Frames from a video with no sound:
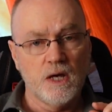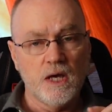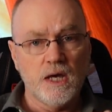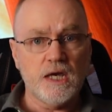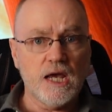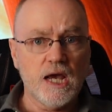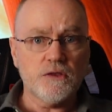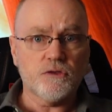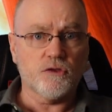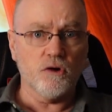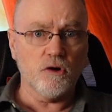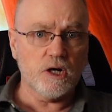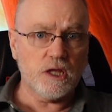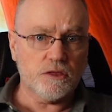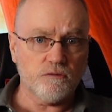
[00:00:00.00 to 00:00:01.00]
He had
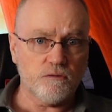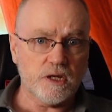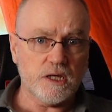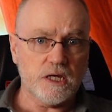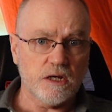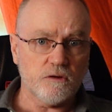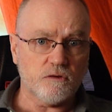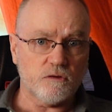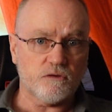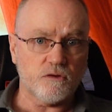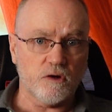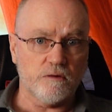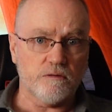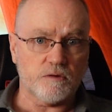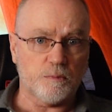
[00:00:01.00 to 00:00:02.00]
33 years of
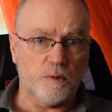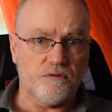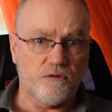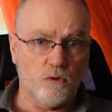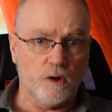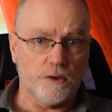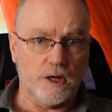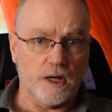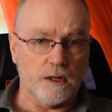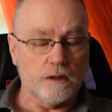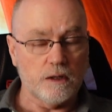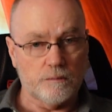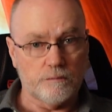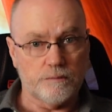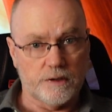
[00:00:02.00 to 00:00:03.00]
service before that.
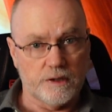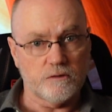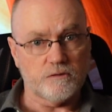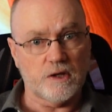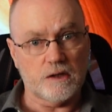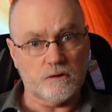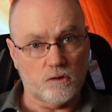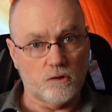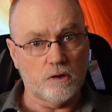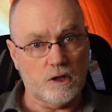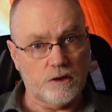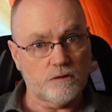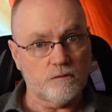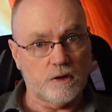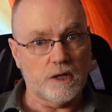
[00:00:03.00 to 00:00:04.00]
And there's that
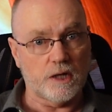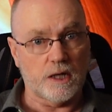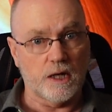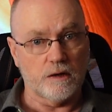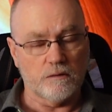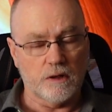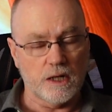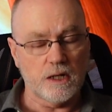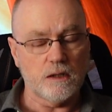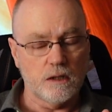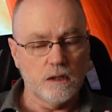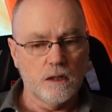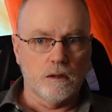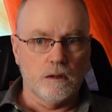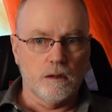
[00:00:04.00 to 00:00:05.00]
33 again, right?
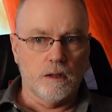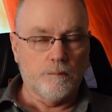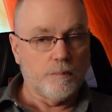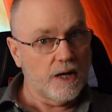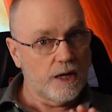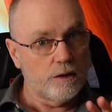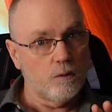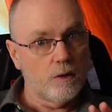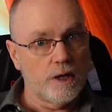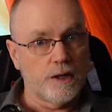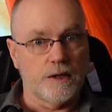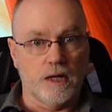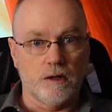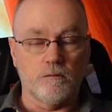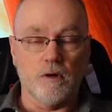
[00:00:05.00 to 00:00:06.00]
And by the way,
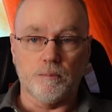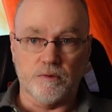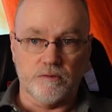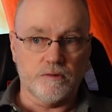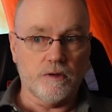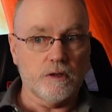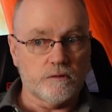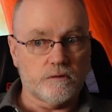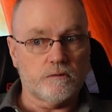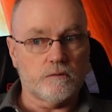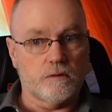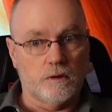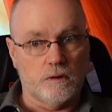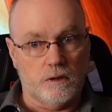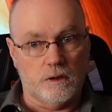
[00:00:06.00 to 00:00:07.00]
that
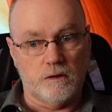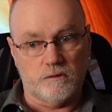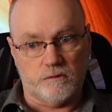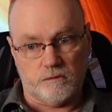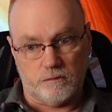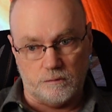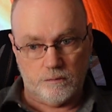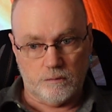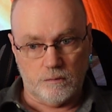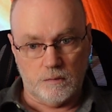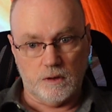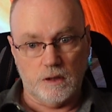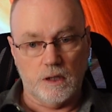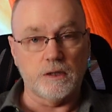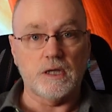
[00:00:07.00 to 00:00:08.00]
represents
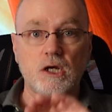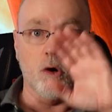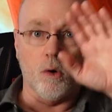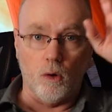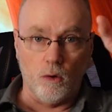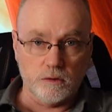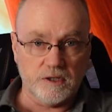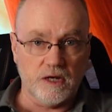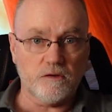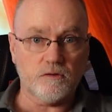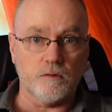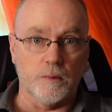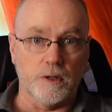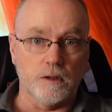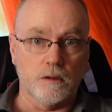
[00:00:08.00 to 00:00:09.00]
the Old
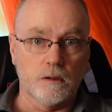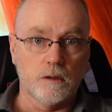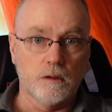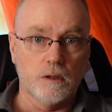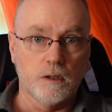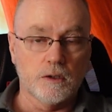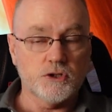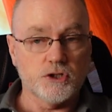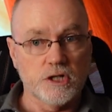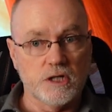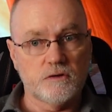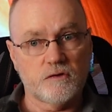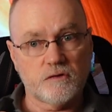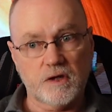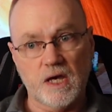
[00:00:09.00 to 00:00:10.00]
Testament.
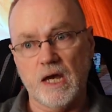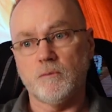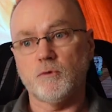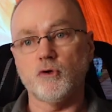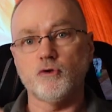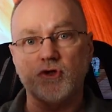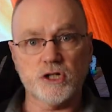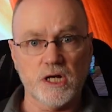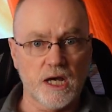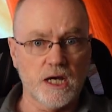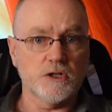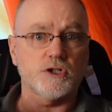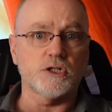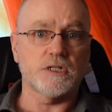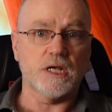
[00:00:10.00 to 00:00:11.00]
Jesus came to
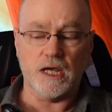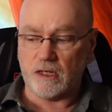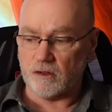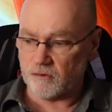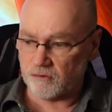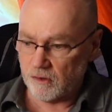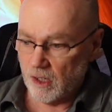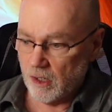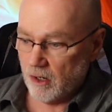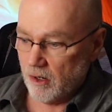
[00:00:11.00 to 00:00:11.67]
change and take us